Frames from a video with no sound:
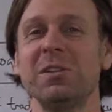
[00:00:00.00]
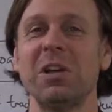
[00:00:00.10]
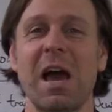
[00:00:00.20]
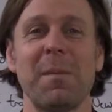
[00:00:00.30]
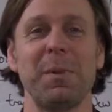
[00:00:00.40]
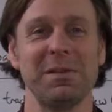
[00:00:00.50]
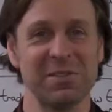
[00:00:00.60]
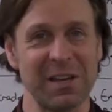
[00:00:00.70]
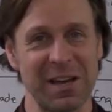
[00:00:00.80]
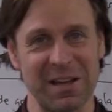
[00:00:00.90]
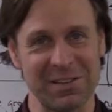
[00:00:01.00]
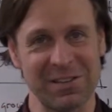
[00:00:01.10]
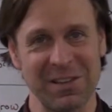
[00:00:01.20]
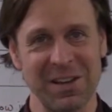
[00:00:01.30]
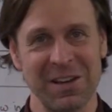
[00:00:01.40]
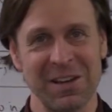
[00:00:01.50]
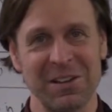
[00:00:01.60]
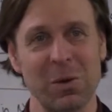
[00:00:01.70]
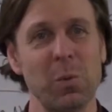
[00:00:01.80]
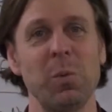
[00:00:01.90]
happenstance
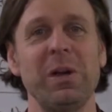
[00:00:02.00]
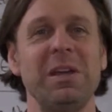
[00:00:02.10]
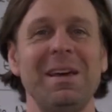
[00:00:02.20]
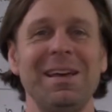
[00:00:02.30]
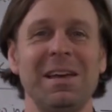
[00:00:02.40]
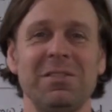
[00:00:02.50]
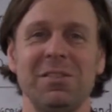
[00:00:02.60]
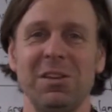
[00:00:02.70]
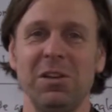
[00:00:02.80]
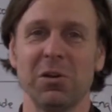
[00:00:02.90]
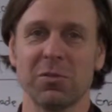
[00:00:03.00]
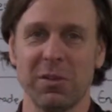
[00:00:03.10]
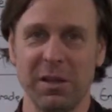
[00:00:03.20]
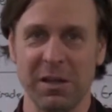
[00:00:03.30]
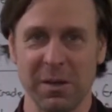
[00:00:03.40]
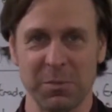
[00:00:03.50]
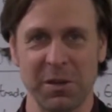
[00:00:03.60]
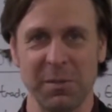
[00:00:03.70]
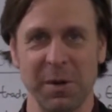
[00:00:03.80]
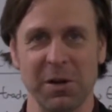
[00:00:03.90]
that when we get into the years leading up to
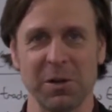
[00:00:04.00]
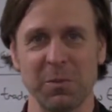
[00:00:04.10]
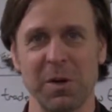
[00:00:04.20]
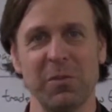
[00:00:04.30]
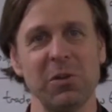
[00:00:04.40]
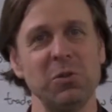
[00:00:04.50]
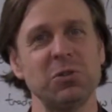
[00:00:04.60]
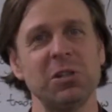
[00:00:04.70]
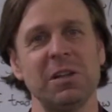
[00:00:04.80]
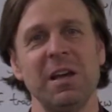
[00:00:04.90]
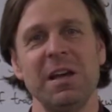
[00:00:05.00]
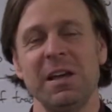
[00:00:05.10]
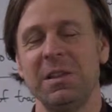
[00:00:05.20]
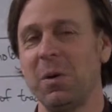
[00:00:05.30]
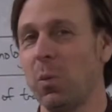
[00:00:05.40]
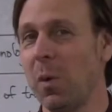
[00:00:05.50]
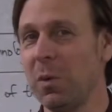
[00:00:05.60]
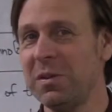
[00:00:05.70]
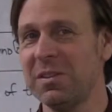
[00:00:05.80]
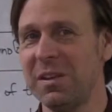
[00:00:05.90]
the American Revolution, that what
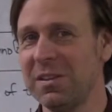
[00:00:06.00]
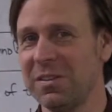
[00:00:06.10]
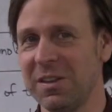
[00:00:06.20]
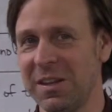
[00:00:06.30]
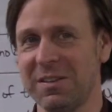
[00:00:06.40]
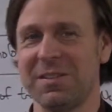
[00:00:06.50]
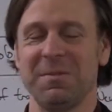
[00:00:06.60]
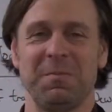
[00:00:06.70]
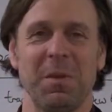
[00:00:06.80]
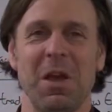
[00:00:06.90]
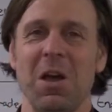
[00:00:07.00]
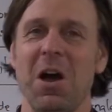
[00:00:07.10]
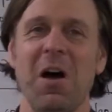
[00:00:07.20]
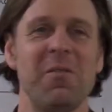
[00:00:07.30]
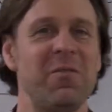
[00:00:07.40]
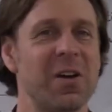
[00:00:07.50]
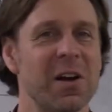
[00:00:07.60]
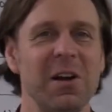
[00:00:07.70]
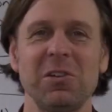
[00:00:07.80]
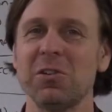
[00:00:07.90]
we see is this: a
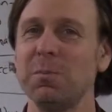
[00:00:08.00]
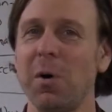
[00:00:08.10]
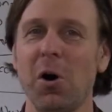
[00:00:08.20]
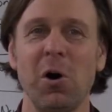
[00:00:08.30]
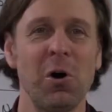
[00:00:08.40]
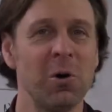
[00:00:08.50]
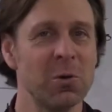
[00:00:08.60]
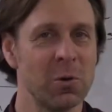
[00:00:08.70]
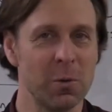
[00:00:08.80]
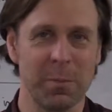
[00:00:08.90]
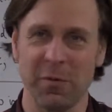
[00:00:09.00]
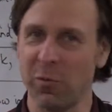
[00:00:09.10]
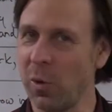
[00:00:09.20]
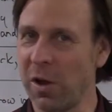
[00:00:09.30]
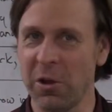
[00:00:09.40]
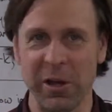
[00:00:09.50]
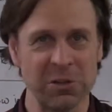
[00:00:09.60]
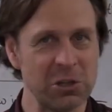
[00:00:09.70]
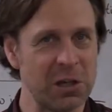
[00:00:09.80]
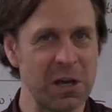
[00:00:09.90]
very small group of
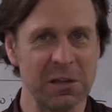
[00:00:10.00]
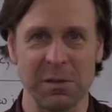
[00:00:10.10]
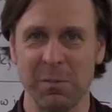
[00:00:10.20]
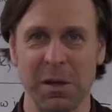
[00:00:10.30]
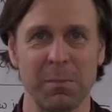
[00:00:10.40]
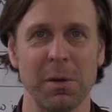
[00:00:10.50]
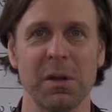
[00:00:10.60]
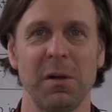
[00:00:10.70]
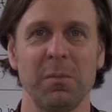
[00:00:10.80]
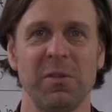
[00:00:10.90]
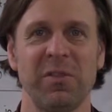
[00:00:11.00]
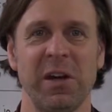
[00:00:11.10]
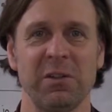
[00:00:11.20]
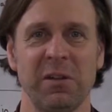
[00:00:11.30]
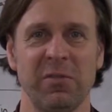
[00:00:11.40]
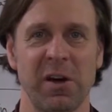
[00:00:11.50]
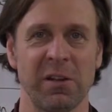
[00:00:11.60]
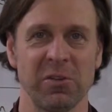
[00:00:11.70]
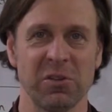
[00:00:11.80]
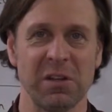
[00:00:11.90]
well-educated men become the founding
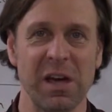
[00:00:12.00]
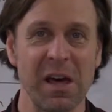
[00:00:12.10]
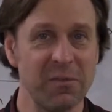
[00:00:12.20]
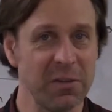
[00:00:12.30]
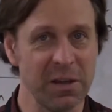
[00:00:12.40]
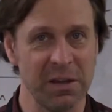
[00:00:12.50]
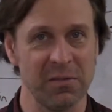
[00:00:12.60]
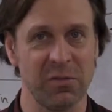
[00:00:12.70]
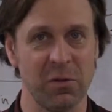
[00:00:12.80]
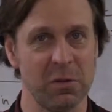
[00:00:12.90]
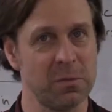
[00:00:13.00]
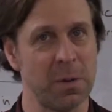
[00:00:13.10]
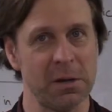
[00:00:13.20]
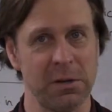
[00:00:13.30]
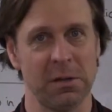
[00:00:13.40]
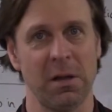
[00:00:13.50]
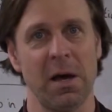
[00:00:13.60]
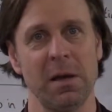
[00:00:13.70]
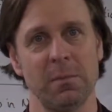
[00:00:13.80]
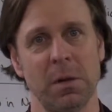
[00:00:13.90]
fathers and heavily influenced by the
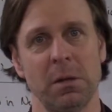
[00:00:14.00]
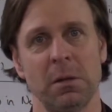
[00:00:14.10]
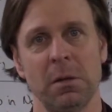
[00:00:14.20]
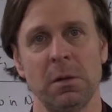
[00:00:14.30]
Enlightenment.